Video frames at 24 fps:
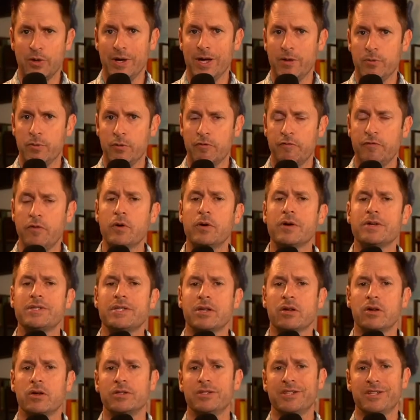And we're
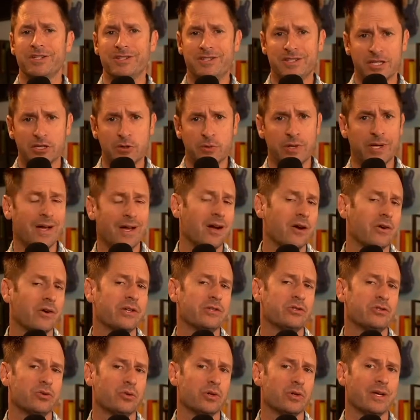focusing on continuing our
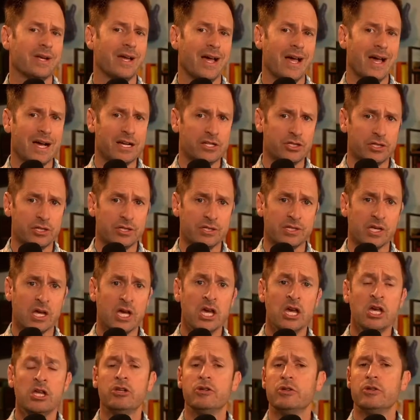historic actions
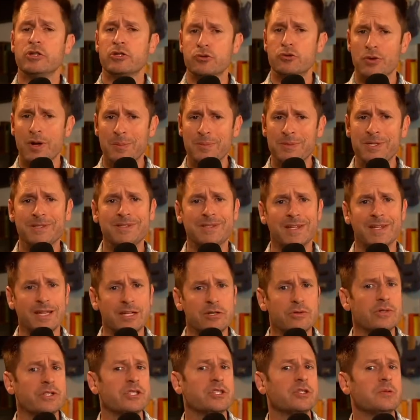to disrupt
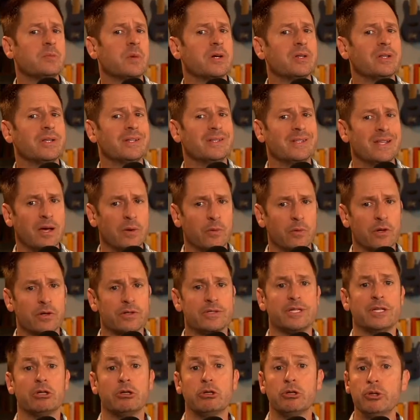dangerous smuggling networks,
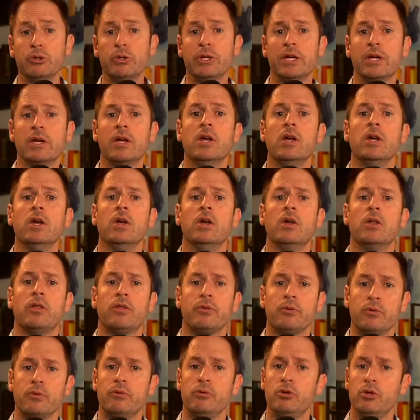including
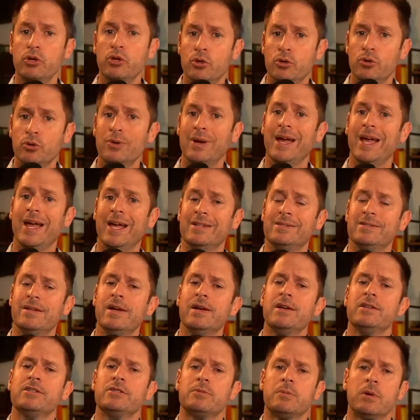through new
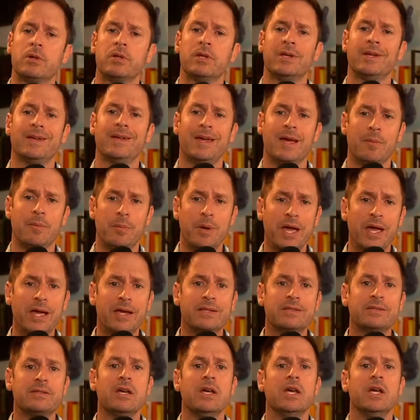anti-smuggling
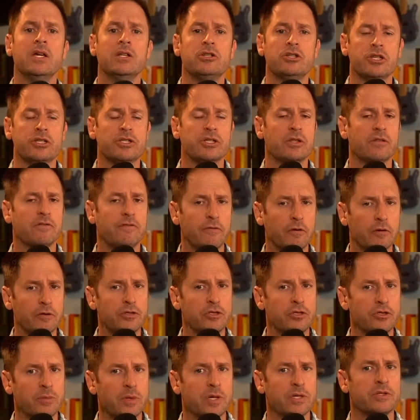campaigns. Just in the first
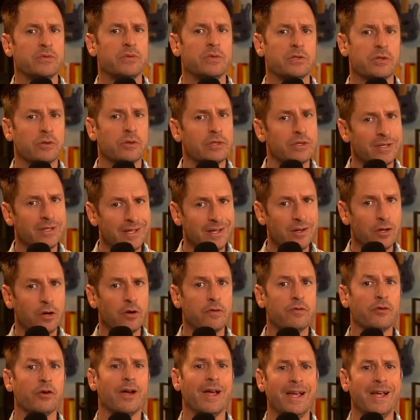2 months resulted in
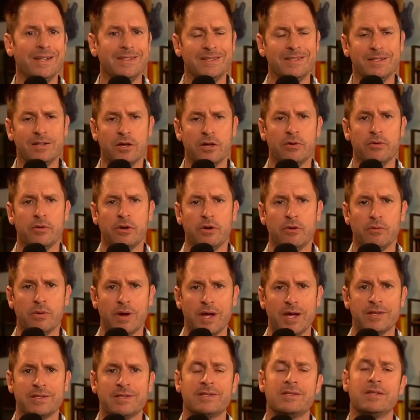over 1,800
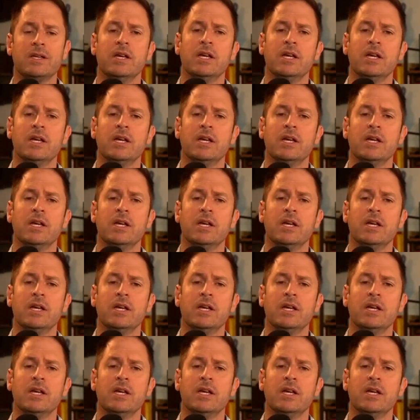arrests.